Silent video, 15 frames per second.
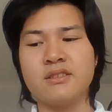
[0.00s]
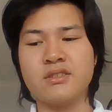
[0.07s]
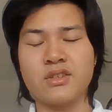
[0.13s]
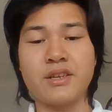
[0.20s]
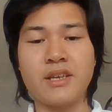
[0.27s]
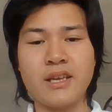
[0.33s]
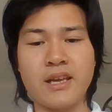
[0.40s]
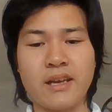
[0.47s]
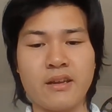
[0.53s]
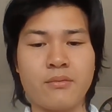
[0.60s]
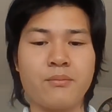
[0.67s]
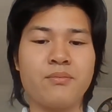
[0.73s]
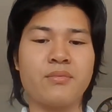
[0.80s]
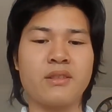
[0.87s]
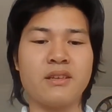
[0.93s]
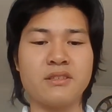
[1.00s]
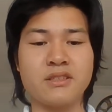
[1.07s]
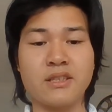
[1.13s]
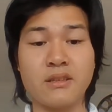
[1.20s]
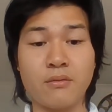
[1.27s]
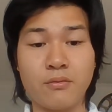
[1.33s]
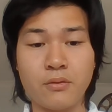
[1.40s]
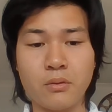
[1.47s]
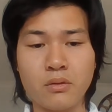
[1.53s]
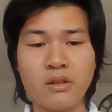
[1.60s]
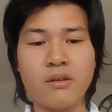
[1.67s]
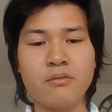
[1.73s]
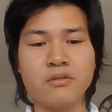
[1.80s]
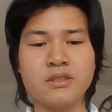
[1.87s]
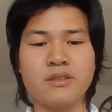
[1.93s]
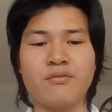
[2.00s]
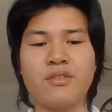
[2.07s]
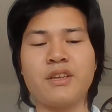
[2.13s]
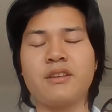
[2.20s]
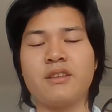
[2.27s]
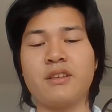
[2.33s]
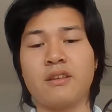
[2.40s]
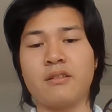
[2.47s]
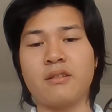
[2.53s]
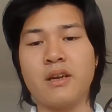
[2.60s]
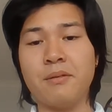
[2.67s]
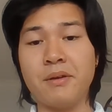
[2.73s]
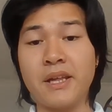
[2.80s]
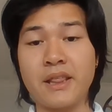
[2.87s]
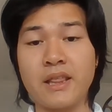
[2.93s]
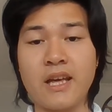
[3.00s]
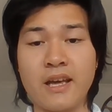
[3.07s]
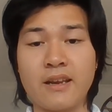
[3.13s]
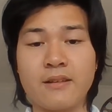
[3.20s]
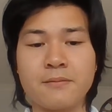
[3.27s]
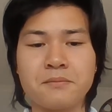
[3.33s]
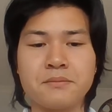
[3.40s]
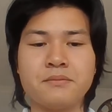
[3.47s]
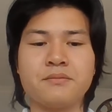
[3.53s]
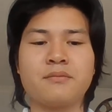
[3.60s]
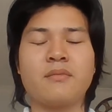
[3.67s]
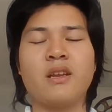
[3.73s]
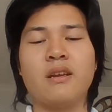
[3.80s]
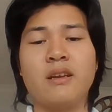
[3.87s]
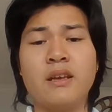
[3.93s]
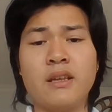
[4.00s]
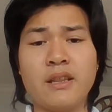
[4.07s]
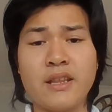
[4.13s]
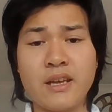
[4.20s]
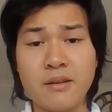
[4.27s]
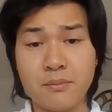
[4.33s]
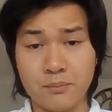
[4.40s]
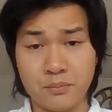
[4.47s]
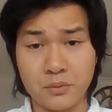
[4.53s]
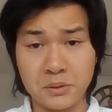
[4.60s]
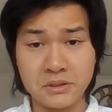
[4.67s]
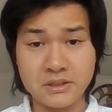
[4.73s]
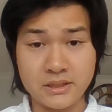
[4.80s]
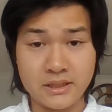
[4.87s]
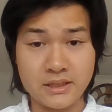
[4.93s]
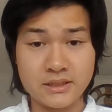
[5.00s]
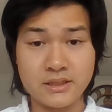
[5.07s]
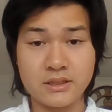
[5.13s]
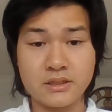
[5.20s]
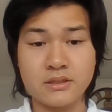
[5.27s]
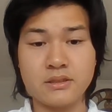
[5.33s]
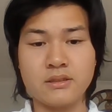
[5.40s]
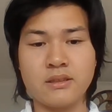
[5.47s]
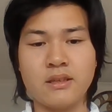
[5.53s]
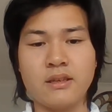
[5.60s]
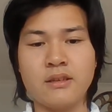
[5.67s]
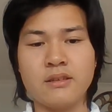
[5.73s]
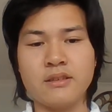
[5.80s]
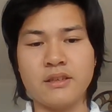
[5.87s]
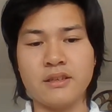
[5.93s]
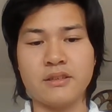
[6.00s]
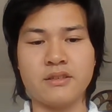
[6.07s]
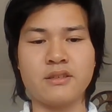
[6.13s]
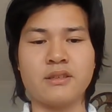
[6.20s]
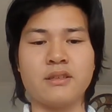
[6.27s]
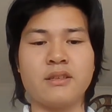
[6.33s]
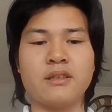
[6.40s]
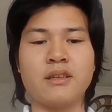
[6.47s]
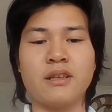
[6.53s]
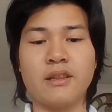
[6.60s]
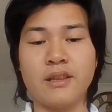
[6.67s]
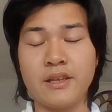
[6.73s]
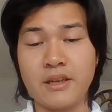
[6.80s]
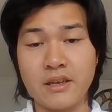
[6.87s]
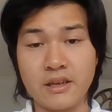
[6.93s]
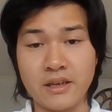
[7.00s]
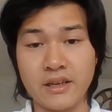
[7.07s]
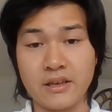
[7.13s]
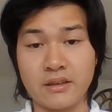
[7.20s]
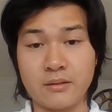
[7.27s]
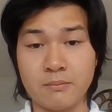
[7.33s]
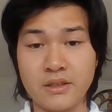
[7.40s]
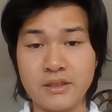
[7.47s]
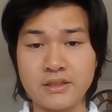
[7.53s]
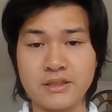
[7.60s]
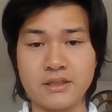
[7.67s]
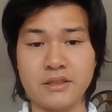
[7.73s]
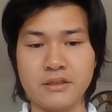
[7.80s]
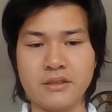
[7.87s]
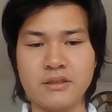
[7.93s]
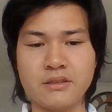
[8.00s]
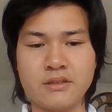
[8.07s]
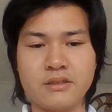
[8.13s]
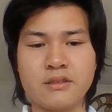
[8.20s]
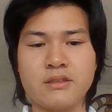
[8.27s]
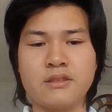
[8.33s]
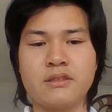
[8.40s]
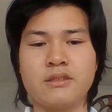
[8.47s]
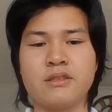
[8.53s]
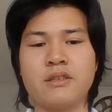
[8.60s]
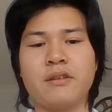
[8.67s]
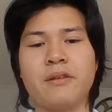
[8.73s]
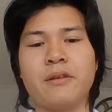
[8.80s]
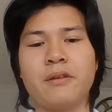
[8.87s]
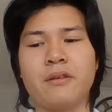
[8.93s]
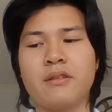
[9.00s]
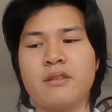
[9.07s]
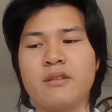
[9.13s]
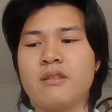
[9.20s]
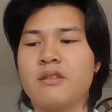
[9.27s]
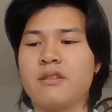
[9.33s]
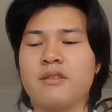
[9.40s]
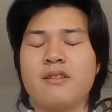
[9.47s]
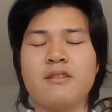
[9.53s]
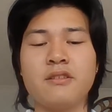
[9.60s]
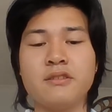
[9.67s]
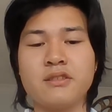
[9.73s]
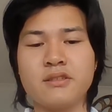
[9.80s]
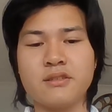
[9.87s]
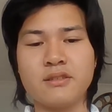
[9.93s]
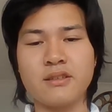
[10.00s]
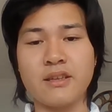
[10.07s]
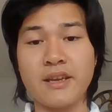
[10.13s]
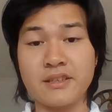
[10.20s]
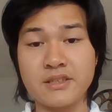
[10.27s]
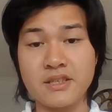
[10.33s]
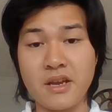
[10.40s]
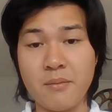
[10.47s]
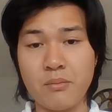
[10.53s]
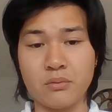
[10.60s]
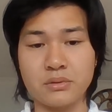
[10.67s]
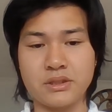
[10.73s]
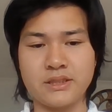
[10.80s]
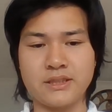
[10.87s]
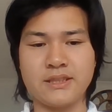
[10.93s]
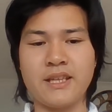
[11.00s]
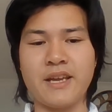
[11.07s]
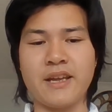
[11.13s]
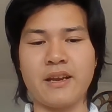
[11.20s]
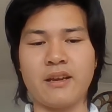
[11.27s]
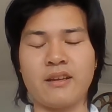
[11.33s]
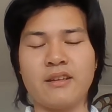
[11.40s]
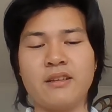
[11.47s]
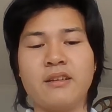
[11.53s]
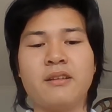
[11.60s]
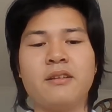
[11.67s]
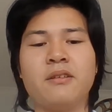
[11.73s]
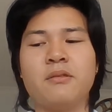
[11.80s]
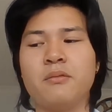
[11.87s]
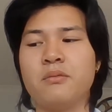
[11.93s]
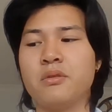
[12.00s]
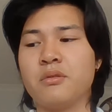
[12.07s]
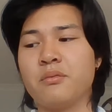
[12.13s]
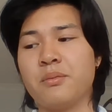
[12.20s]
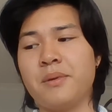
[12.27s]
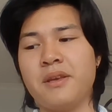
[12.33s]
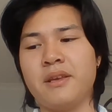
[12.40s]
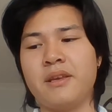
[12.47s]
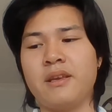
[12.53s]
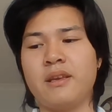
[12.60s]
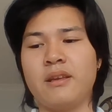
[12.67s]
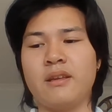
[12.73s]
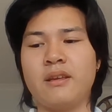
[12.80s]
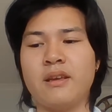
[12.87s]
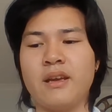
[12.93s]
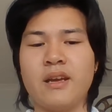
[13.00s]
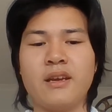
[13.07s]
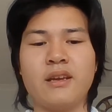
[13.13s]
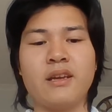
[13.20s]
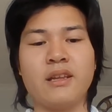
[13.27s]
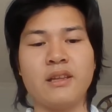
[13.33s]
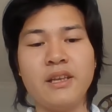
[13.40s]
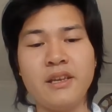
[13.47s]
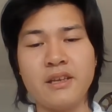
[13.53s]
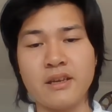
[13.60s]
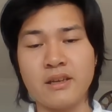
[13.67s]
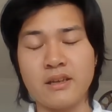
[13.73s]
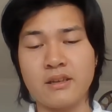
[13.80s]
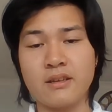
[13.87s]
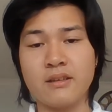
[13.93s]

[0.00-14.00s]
So yeah, those are the four levels of thinking about that. That brings us into linear and complexity. So those examples just then would be a linear